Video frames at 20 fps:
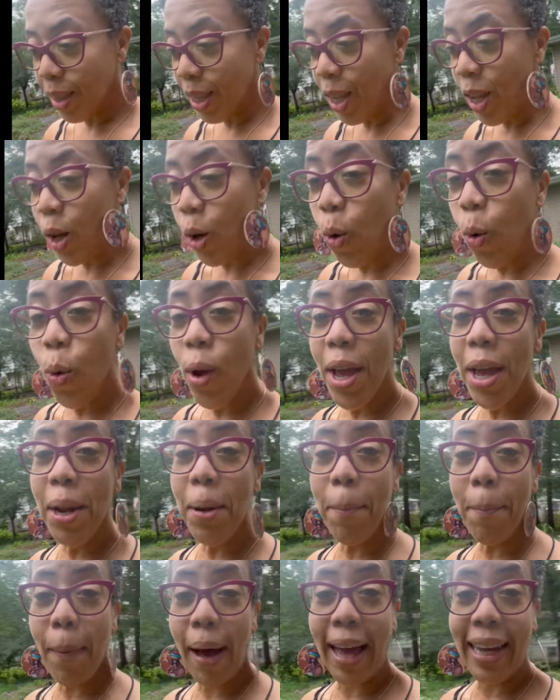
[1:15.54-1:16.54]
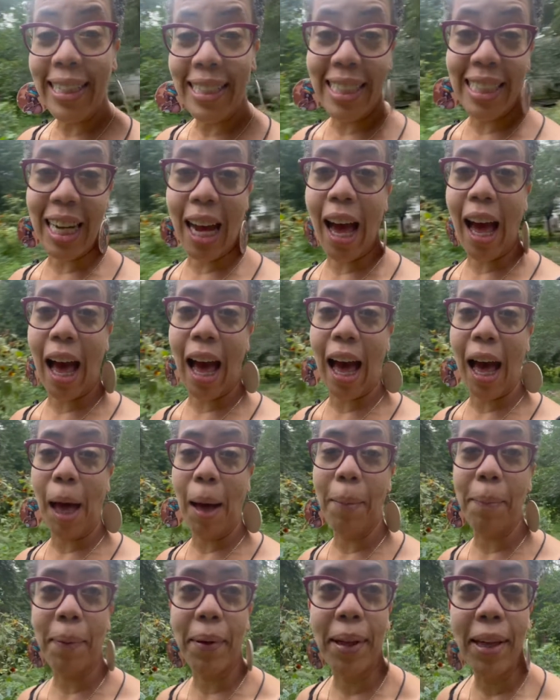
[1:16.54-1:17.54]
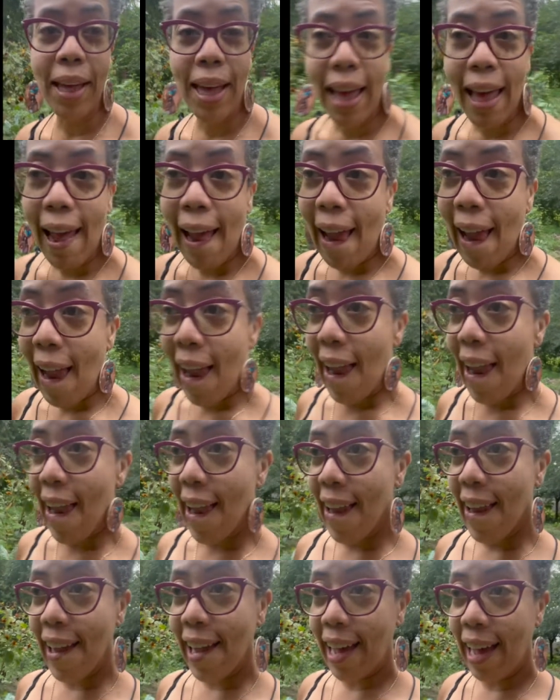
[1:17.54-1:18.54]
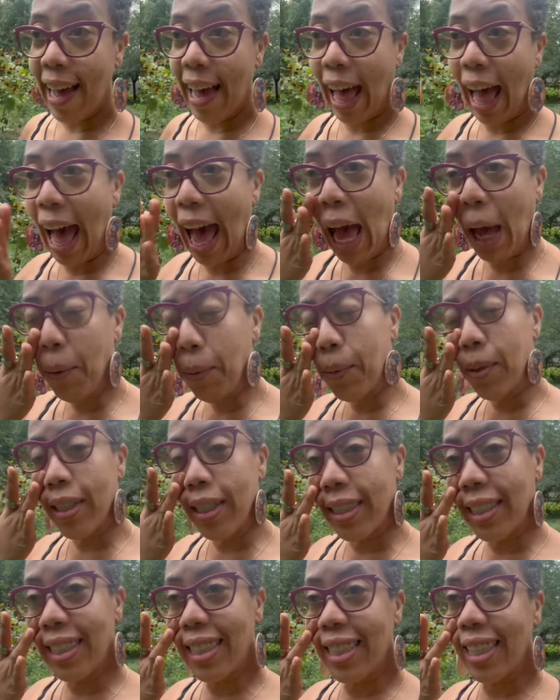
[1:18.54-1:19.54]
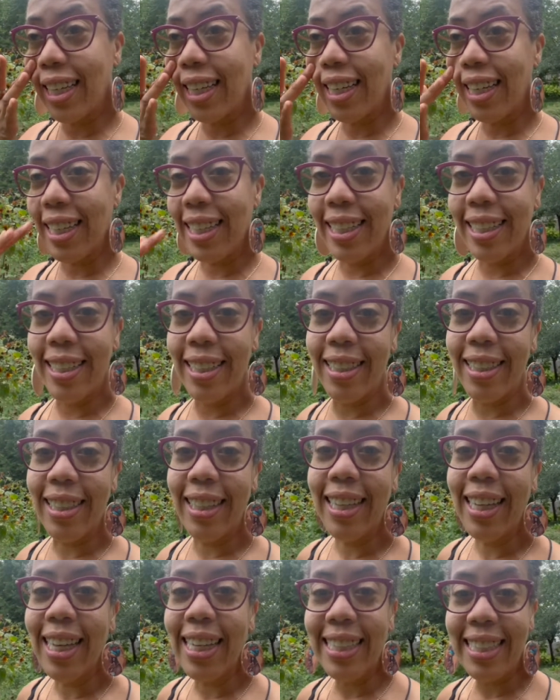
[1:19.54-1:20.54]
quit my job, and I was the